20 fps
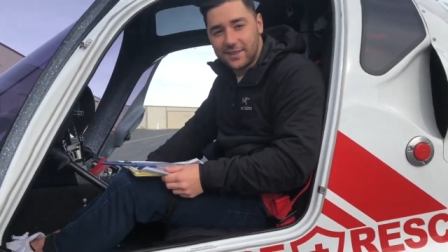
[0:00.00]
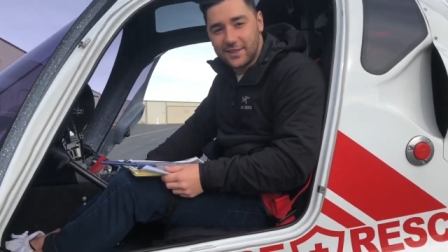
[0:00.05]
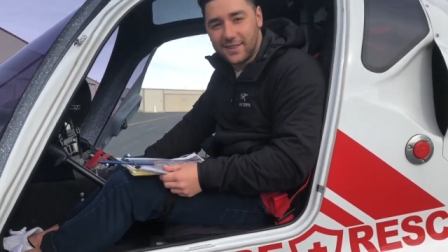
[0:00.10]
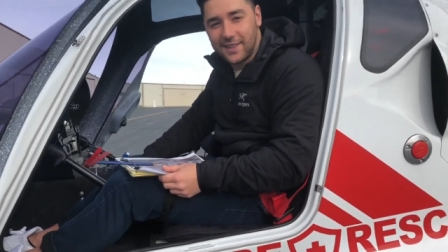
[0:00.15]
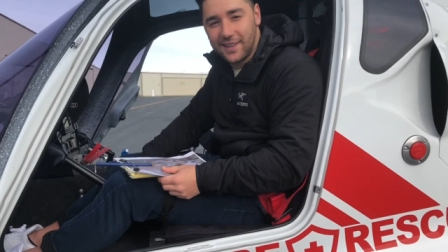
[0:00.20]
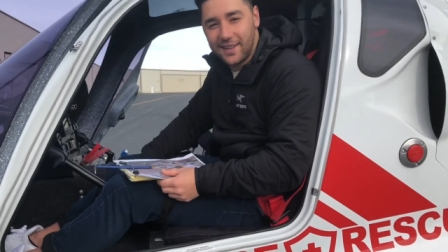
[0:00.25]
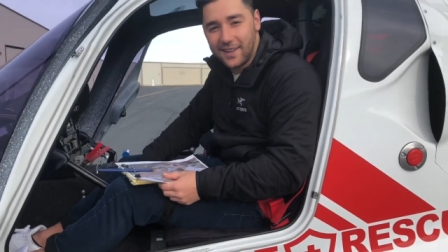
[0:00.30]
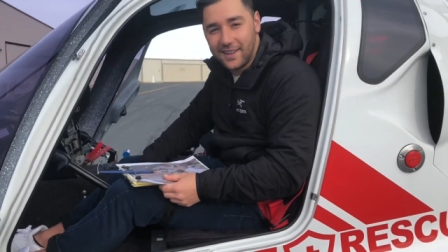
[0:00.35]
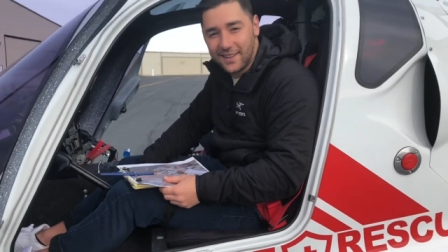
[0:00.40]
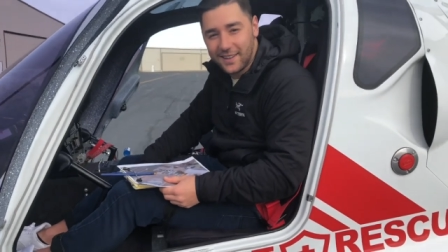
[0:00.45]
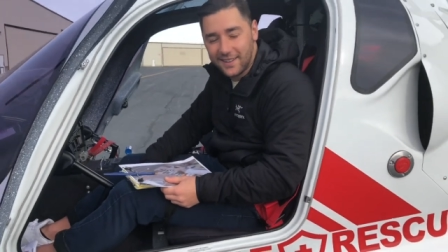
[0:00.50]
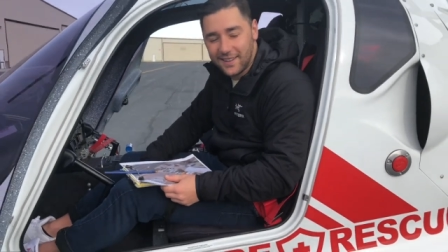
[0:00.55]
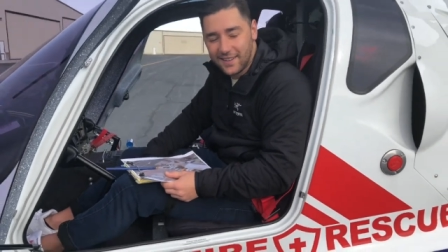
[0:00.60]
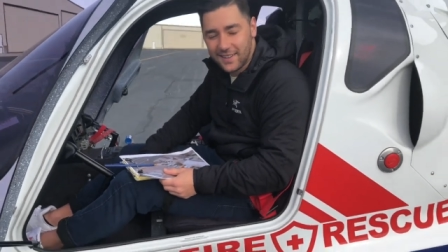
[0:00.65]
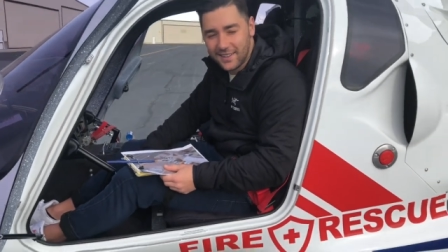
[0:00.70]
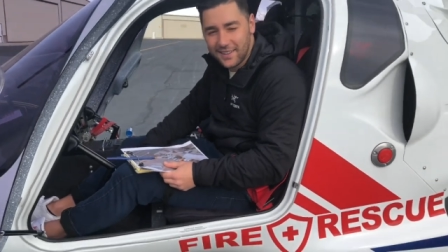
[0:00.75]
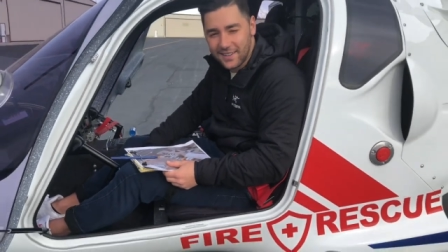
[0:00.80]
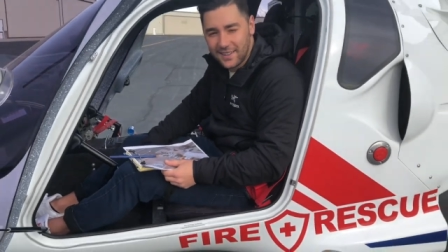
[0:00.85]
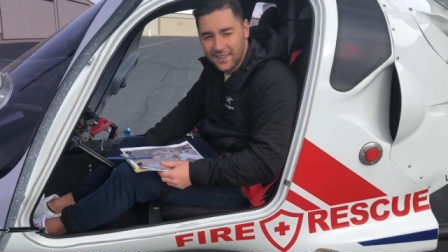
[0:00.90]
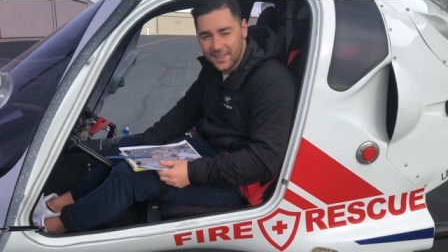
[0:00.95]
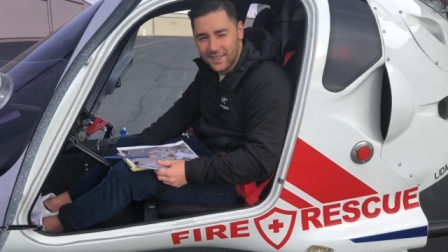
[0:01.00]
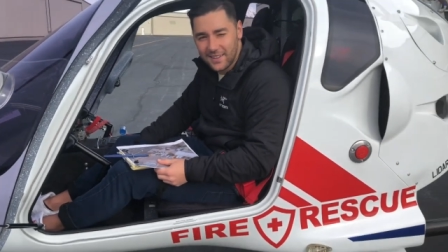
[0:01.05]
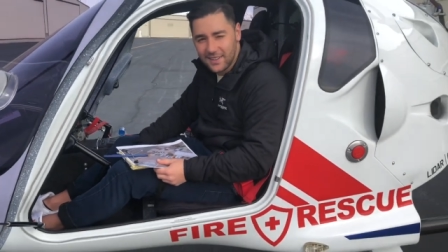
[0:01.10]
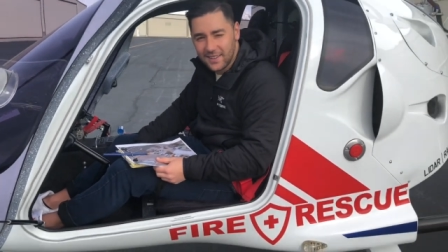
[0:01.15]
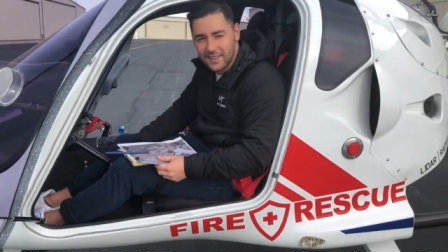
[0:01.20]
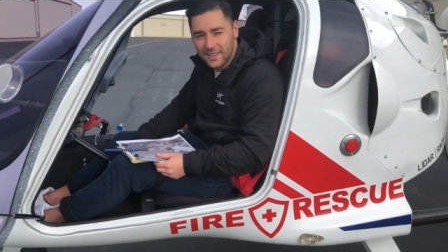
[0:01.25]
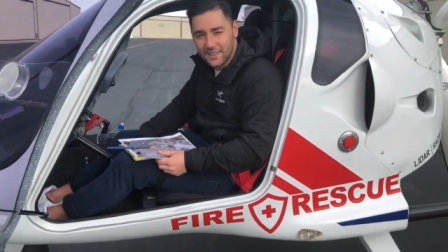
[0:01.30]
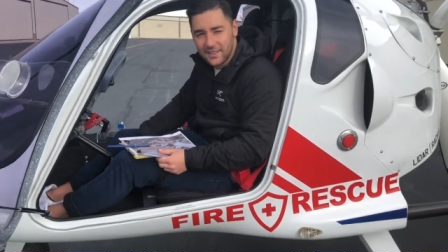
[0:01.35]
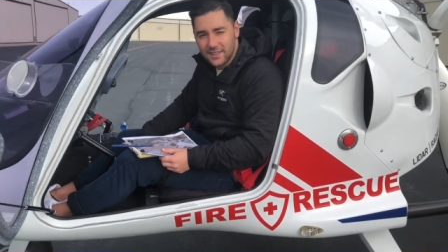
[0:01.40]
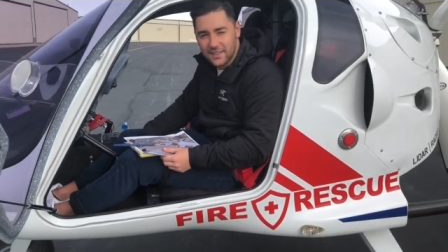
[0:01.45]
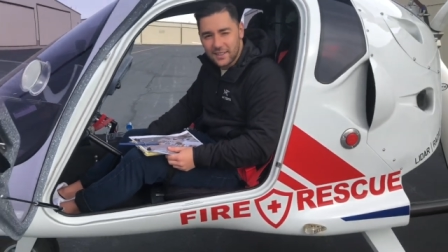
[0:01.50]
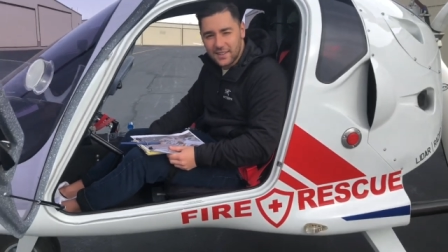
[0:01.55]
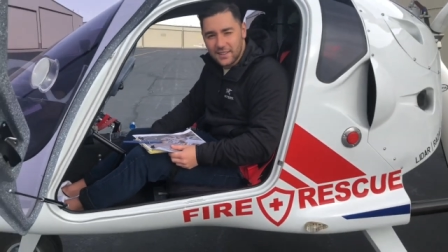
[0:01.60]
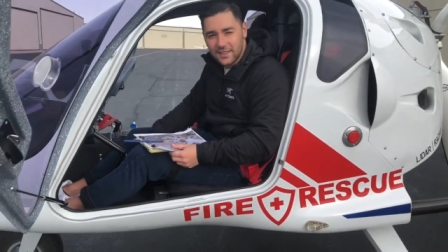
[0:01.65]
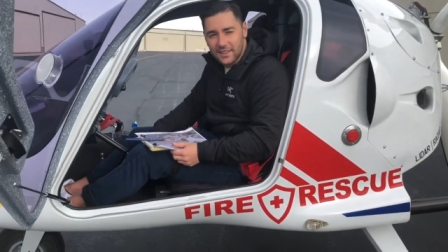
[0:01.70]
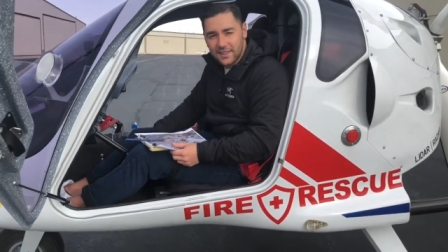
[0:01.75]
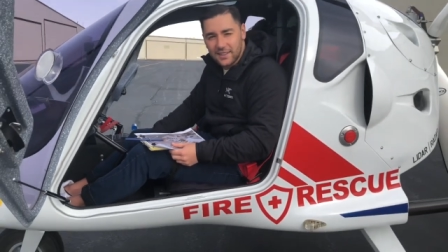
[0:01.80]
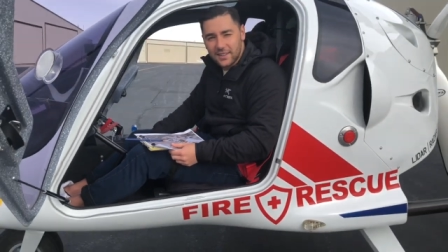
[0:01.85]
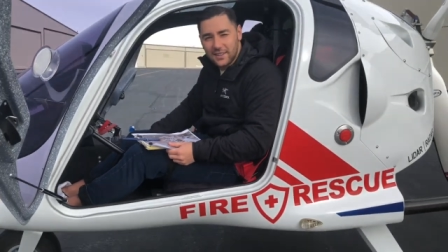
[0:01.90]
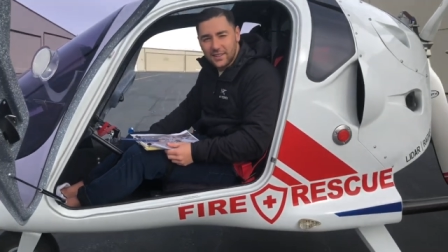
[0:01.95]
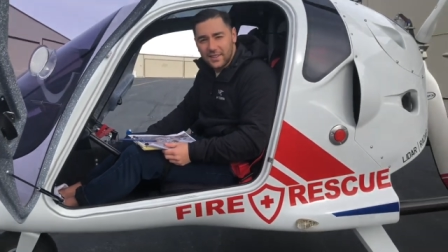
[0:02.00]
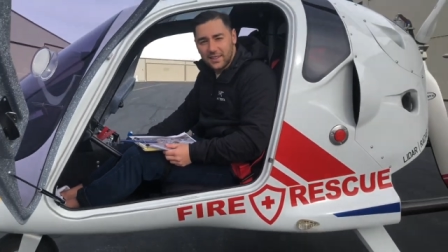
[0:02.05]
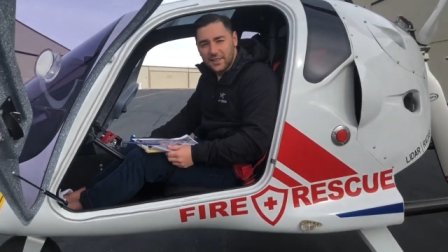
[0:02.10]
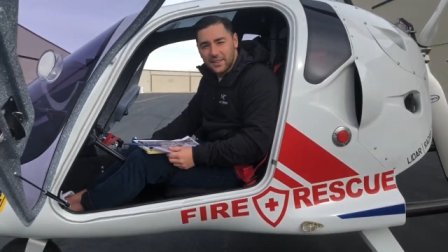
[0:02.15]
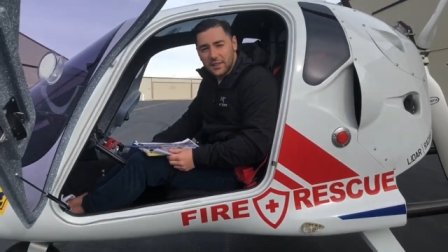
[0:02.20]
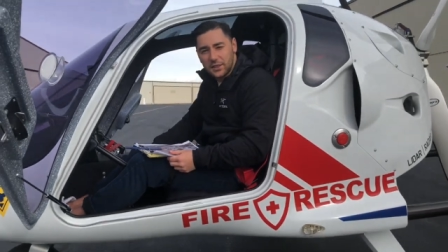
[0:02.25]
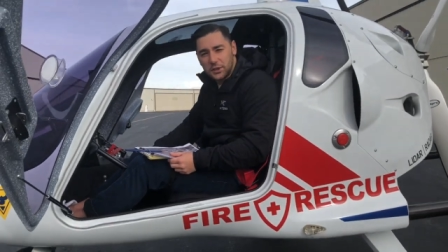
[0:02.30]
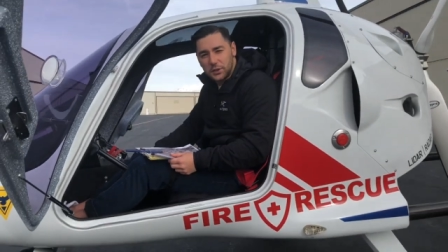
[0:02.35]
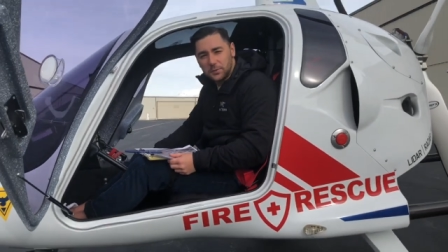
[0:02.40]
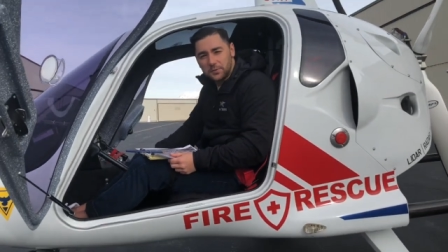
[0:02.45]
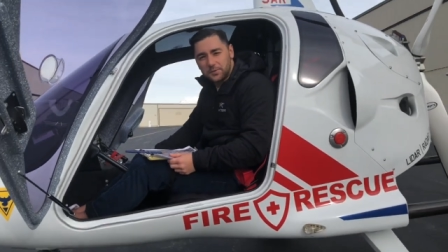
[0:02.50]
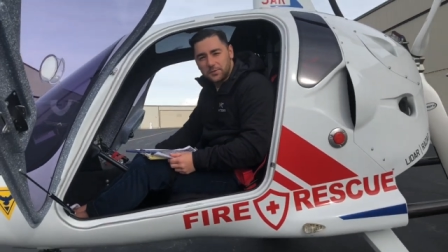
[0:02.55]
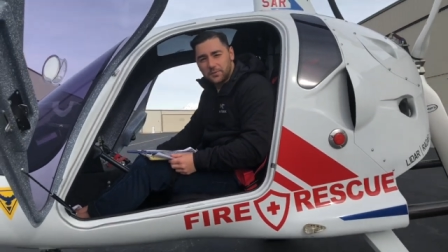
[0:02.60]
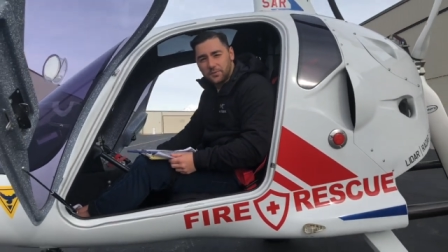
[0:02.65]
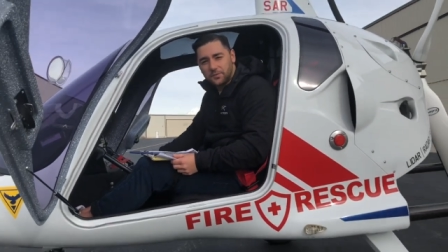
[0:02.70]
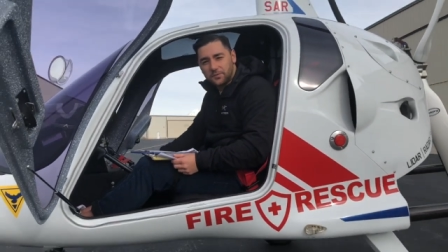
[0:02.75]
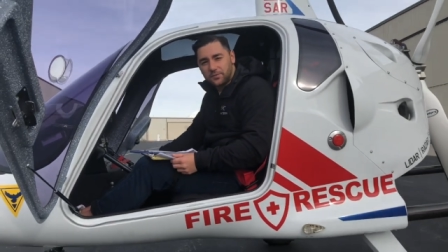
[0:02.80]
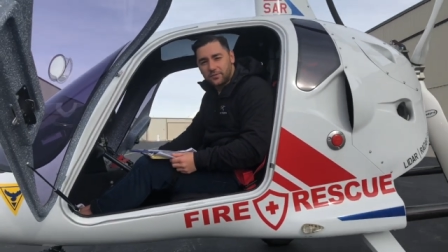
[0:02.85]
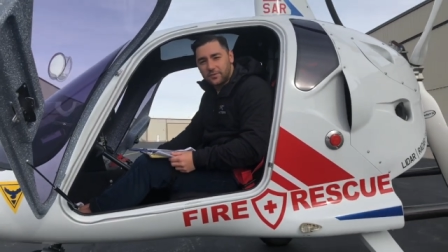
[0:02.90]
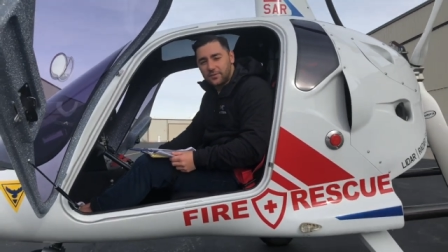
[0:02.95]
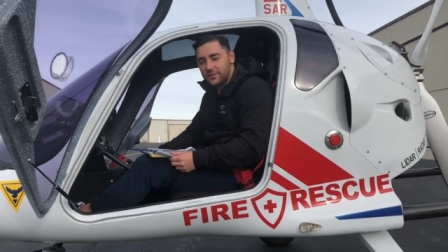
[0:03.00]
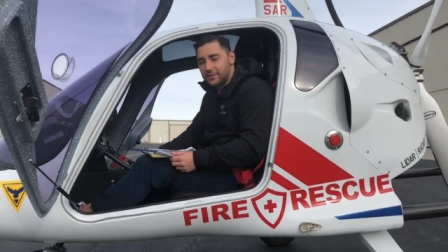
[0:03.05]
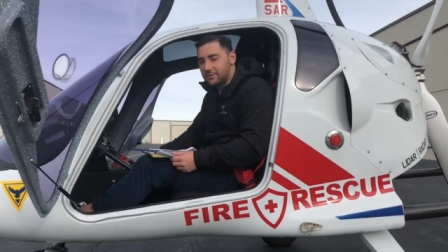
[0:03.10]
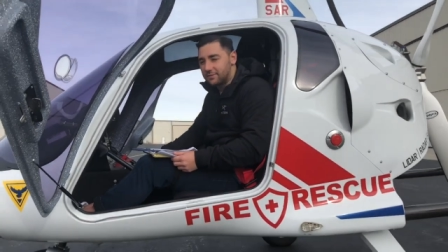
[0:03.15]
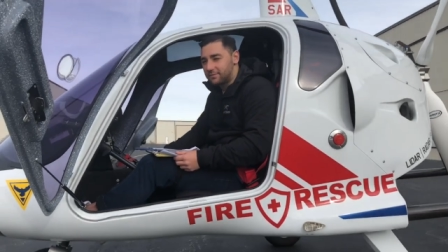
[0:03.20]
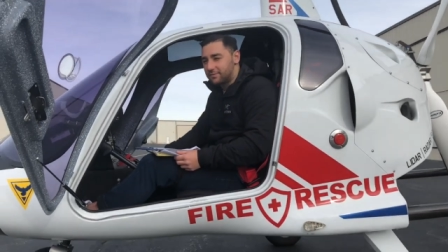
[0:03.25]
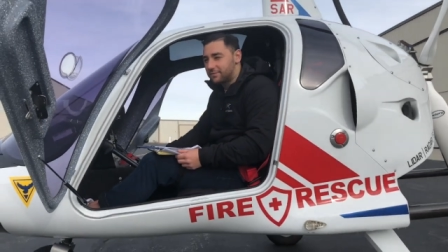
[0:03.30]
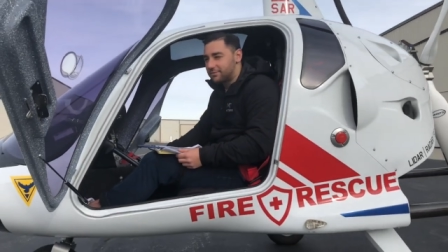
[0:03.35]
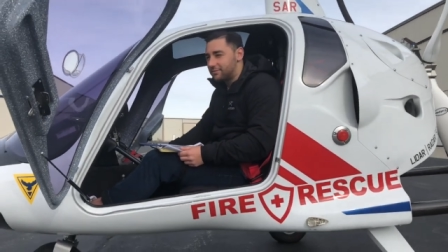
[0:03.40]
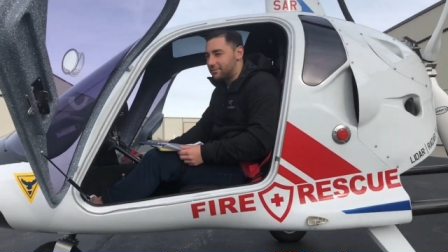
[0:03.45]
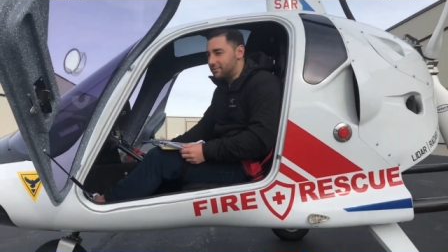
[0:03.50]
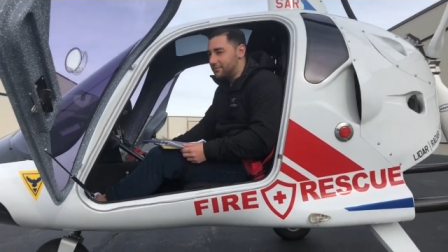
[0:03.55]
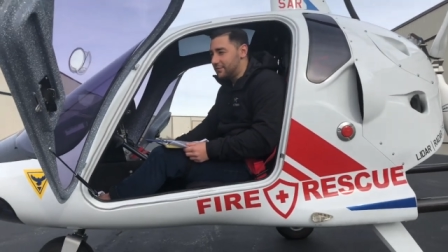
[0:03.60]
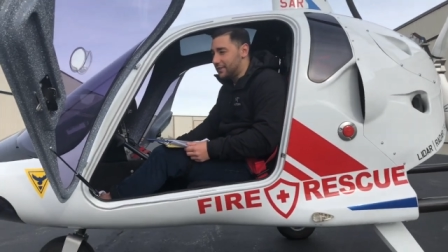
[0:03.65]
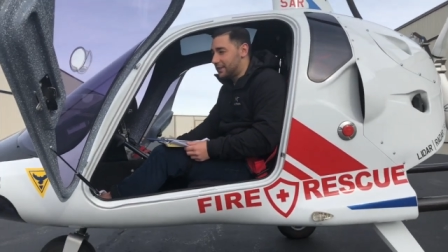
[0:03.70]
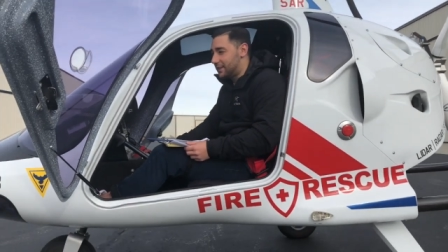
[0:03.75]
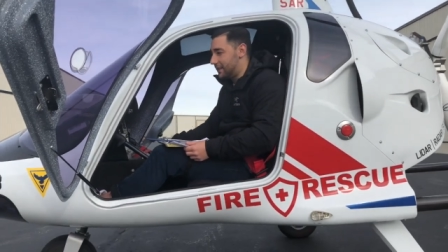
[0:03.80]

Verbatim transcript: And what is the first, uh, the, the, the, the most easiest part of the challenge?